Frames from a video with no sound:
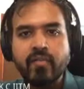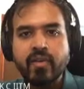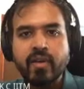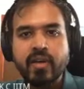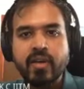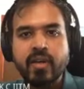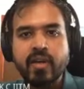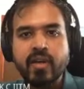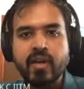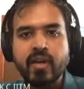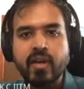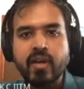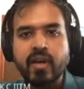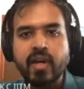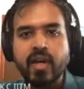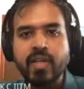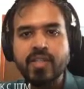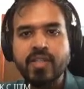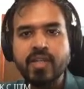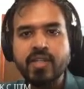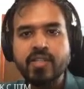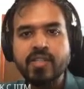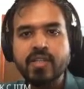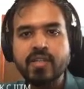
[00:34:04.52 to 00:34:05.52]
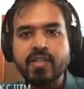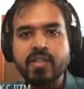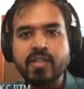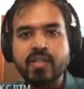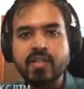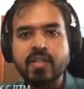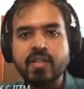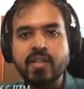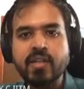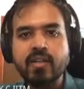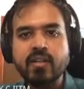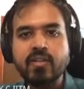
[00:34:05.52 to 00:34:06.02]
Focusing on the first subgoal,
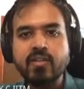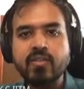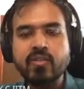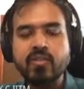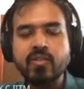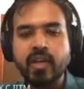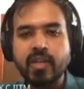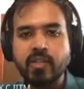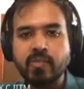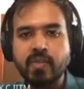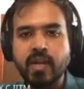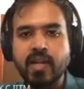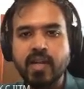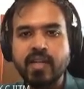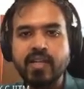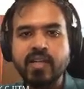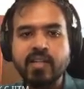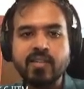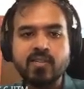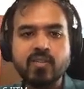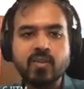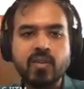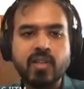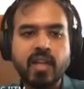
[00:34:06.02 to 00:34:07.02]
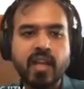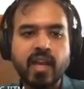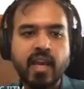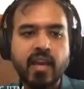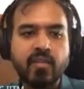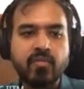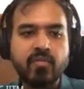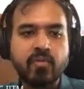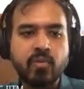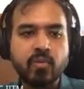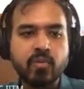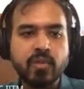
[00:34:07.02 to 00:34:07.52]
I have one more
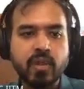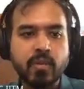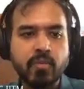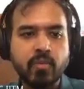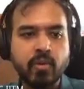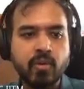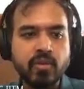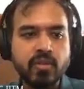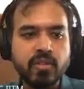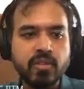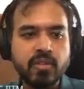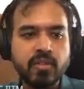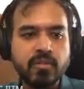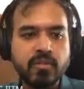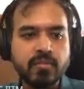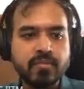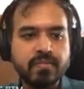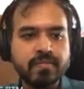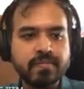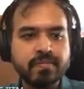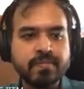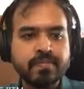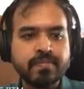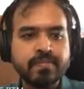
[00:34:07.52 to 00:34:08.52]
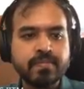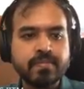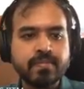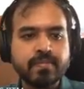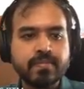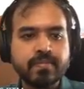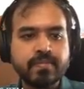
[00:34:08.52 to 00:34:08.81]
introduction, so let me introduce it.